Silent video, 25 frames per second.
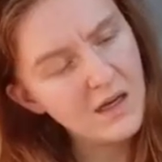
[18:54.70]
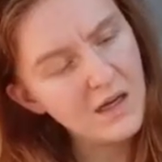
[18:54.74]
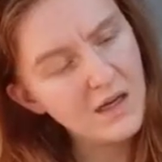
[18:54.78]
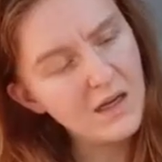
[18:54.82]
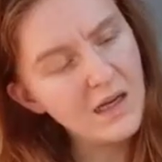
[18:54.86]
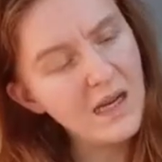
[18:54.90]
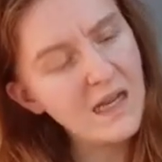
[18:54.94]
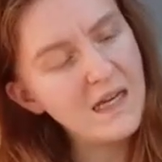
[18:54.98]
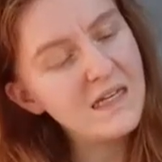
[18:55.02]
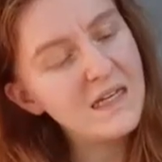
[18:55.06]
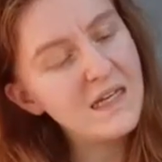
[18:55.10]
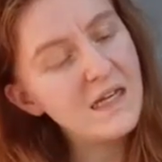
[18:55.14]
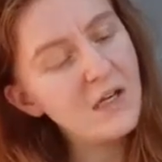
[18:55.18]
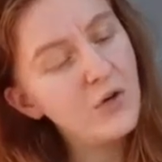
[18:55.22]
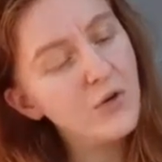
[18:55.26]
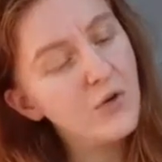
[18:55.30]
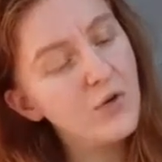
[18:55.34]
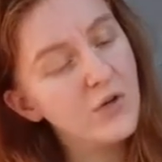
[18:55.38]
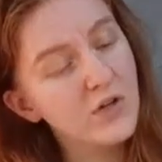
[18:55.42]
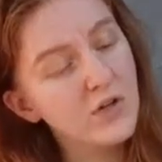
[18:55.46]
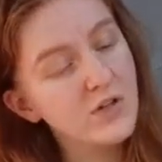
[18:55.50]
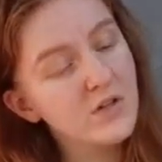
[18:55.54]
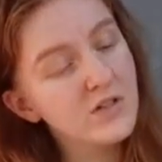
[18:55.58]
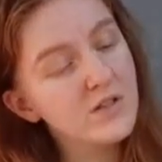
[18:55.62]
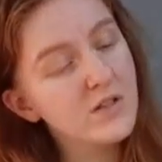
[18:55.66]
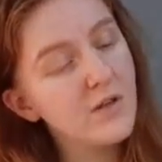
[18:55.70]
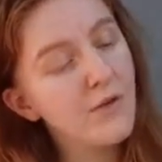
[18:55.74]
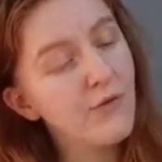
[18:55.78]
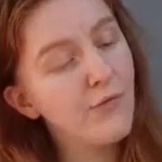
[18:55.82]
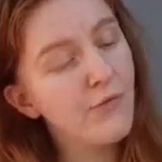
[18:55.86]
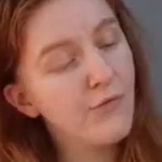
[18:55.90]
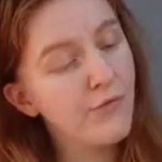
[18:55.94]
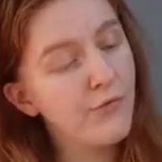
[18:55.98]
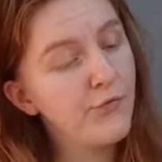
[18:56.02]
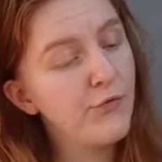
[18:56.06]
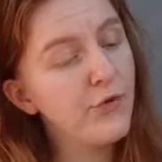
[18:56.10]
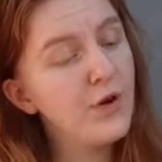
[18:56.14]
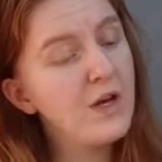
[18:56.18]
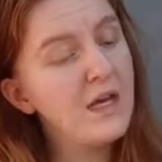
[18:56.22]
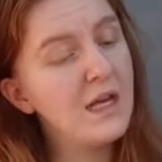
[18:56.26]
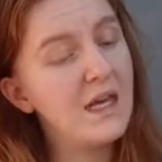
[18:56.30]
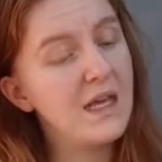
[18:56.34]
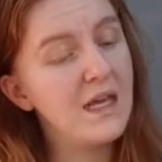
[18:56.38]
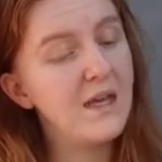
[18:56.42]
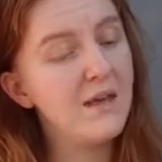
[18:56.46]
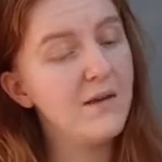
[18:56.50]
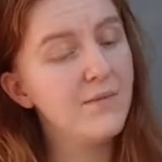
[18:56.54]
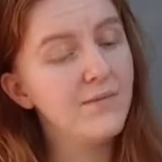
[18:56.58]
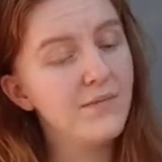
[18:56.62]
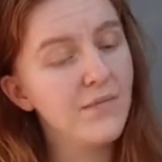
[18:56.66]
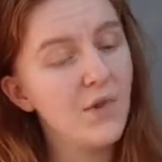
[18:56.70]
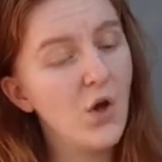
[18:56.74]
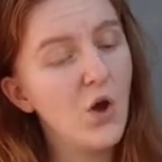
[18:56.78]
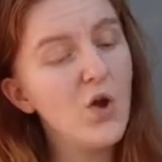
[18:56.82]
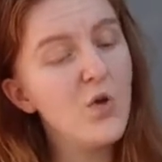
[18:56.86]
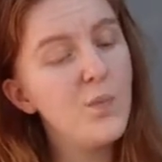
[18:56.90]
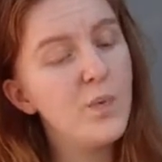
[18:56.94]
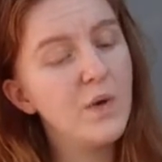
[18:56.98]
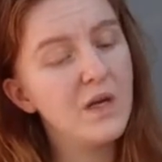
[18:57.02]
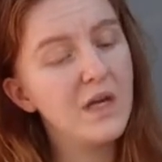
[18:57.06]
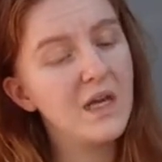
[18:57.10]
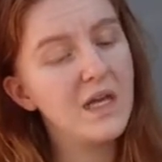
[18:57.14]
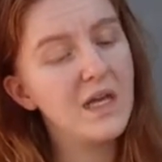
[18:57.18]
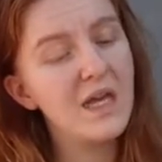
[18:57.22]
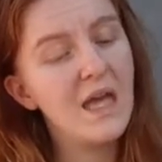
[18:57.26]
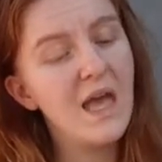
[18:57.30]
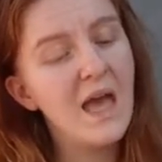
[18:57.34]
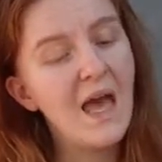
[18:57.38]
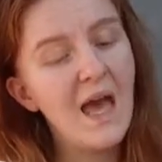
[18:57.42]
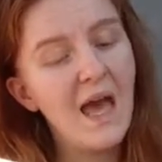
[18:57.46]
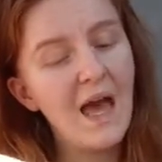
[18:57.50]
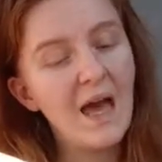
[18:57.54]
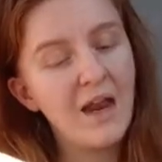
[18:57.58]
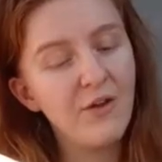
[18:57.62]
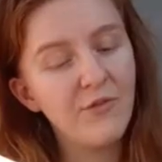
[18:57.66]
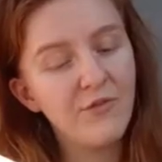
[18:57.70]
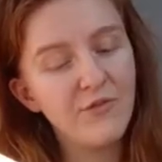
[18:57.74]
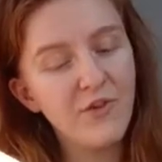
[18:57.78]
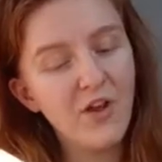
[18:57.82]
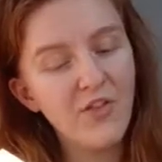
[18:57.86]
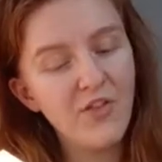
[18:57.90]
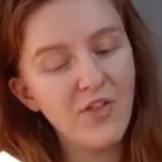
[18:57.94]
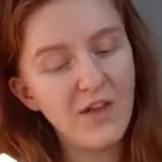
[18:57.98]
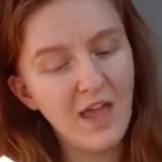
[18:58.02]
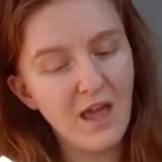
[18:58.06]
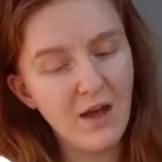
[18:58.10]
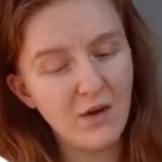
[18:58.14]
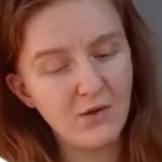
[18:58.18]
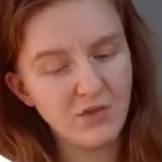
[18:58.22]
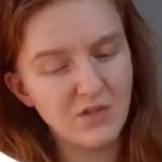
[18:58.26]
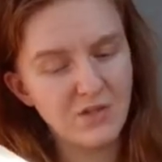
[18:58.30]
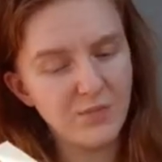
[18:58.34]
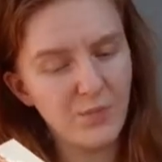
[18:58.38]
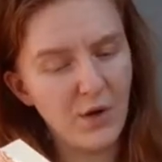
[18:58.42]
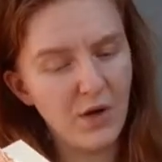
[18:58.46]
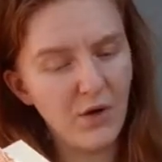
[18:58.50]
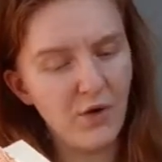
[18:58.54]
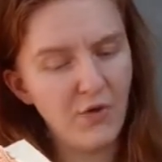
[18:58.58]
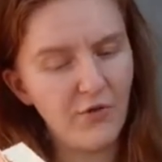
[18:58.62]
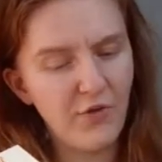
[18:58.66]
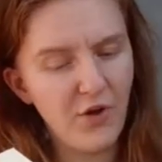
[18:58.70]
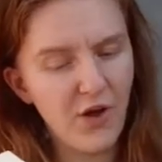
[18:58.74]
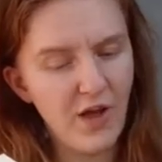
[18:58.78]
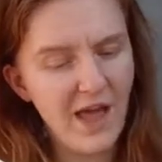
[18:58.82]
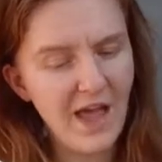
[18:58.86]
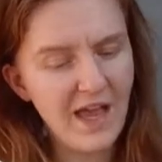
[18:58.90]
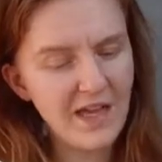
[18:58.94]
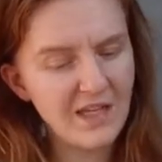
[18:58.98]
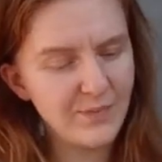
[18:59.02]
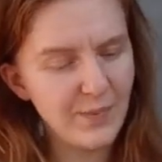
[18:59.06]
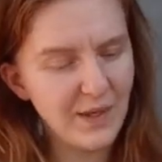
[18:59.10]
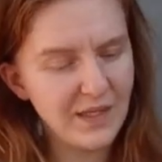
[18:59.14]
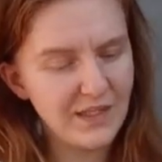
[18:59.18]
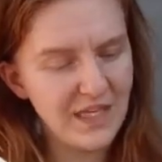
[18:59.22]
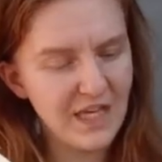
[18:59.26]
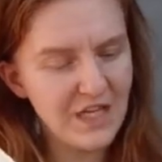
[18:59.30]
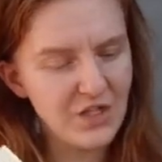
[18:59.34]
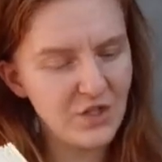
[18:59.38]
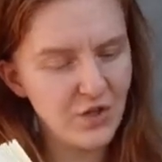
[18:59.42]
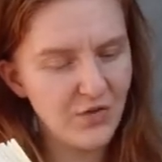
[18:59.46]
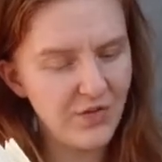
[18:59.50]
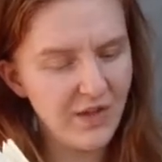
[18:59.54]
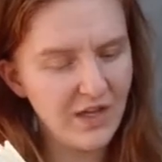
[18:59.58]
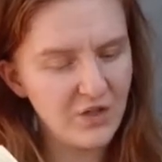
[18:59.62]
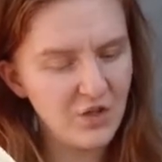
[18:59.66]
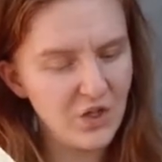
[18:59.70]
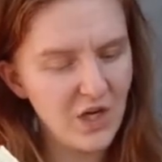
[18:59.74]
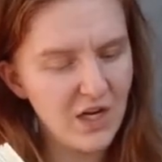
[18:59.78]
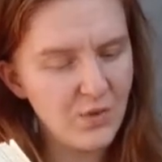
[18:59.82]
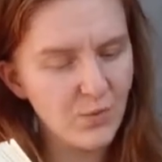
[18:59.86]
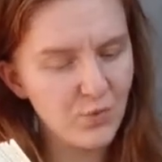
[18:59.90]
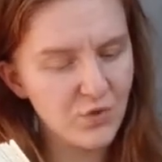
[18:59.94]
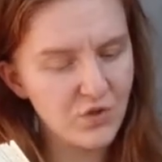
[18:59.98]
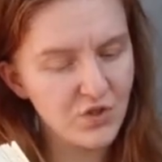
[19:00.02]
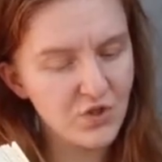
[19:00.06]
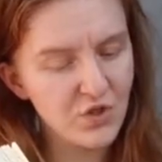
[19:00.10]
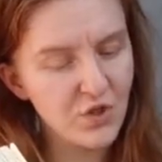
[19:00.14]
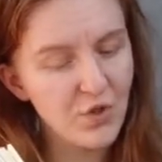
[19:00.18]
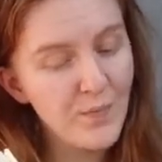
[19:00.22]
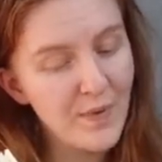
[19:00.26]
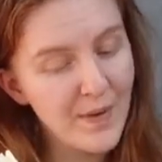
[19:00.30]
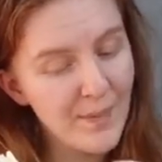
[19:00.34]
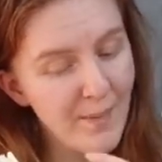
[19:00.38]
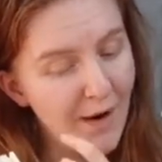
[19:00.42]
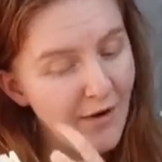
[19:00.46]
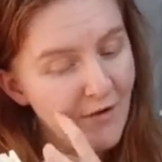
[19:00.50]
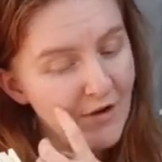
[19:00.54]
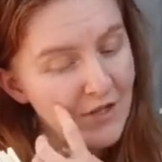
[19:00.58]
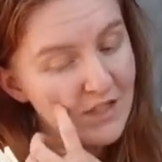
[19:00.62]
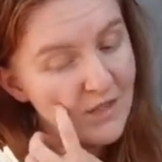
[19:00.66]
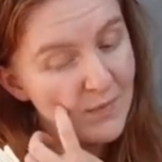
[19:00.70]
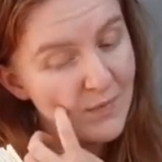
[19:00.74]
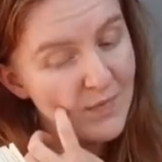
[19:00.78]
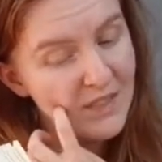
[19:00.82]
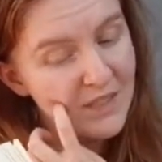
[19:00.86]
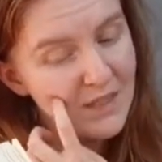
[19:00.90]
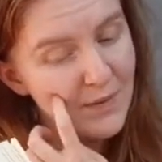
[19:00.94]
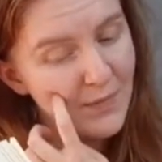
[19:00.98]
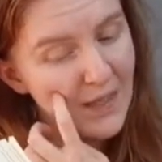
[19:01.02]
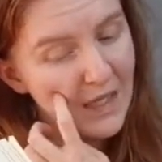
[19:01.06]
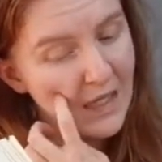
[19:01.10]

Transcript: Lady Lucas, freely, openly, and of nothing else but of her expectation that Jane would soon be married to Mr.